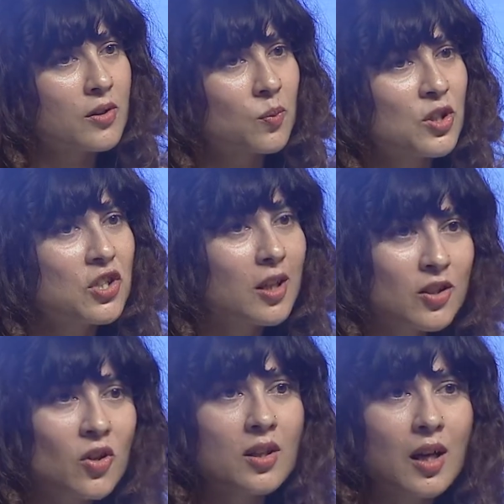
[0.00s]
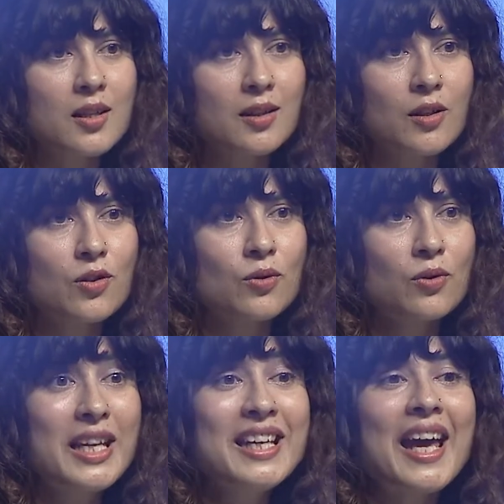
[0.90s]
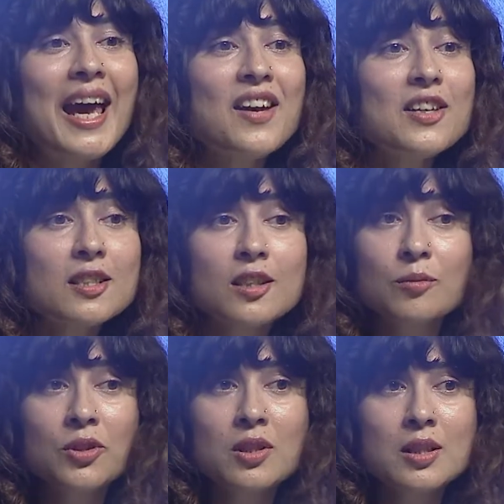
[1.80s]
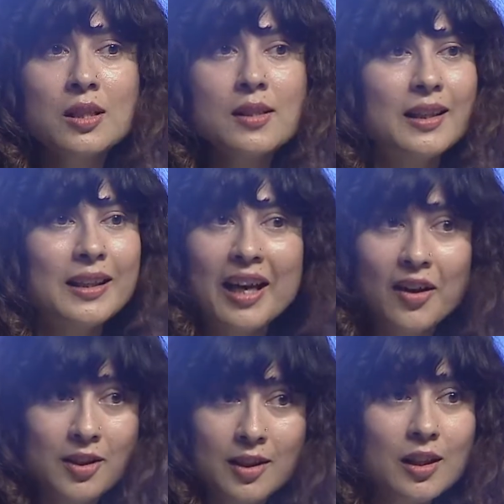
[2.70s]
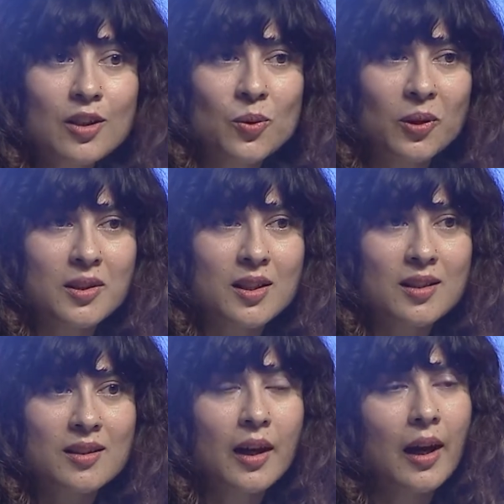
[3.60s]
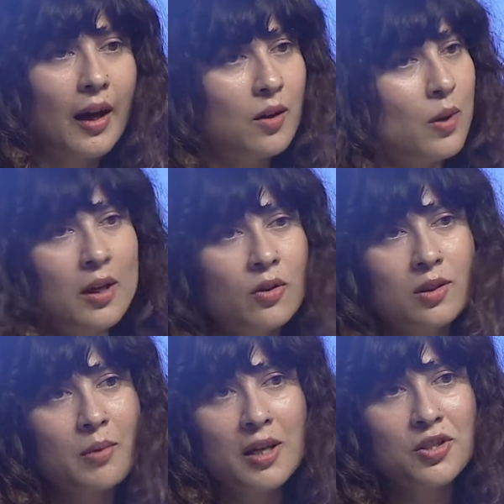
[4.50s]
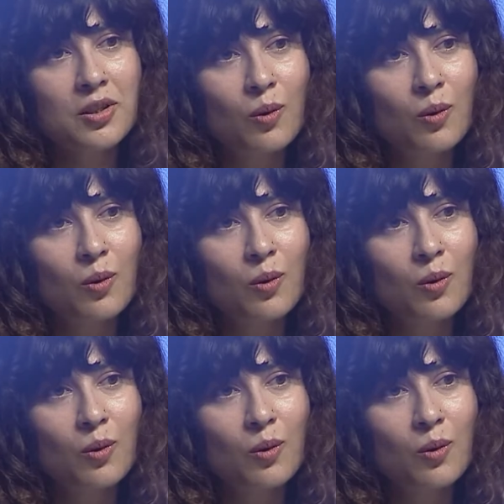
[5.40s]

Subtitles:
which does not ask us to inherit communities, inherit inequalities? And why not imagine a